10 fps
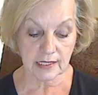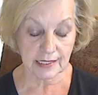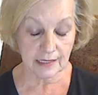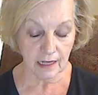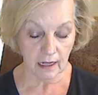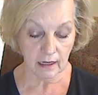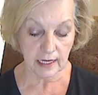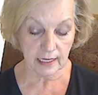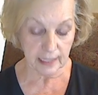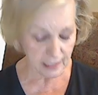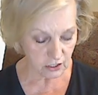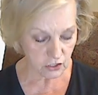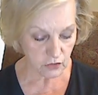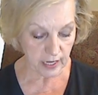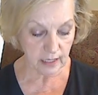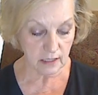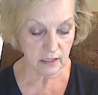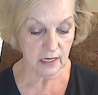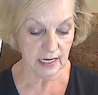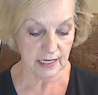and you will hear these
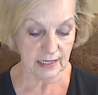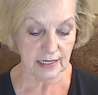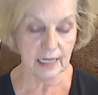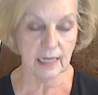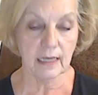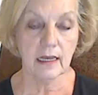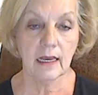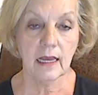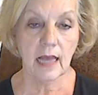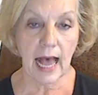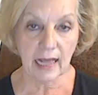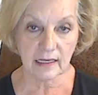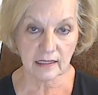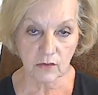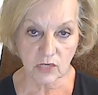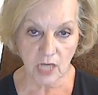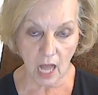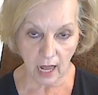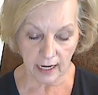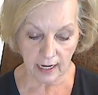throughout the rest of your nursing career.
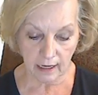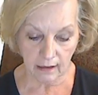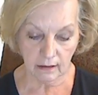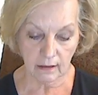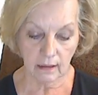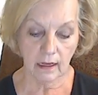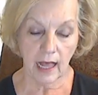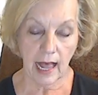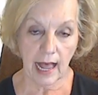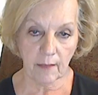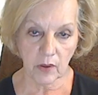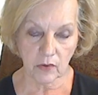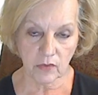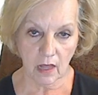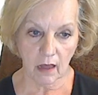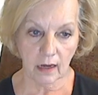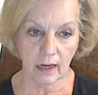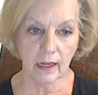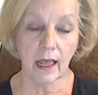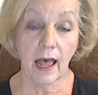Isotonic
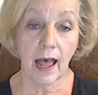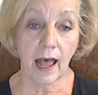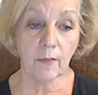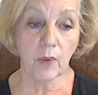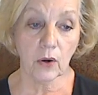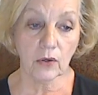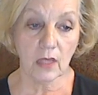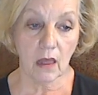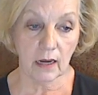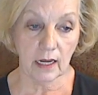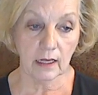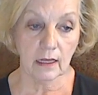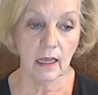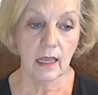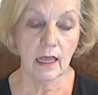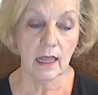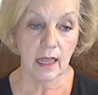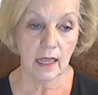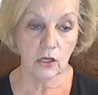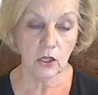solutions have the same
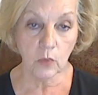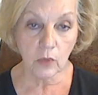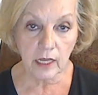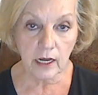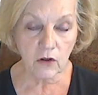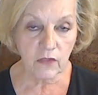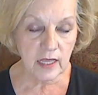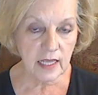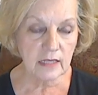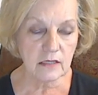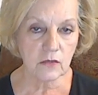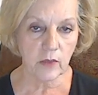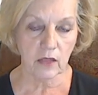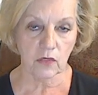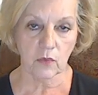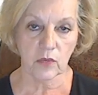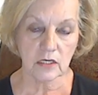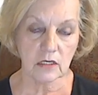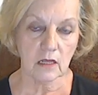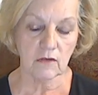concentration as intracellular
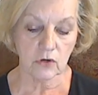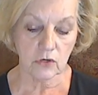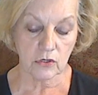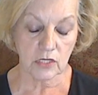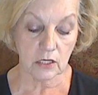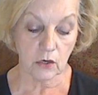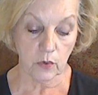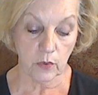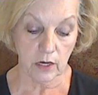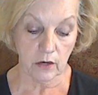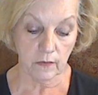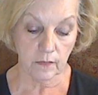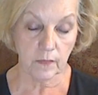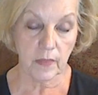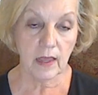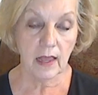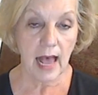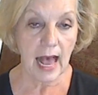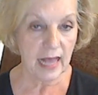fluid. That means, in other words, they're the same.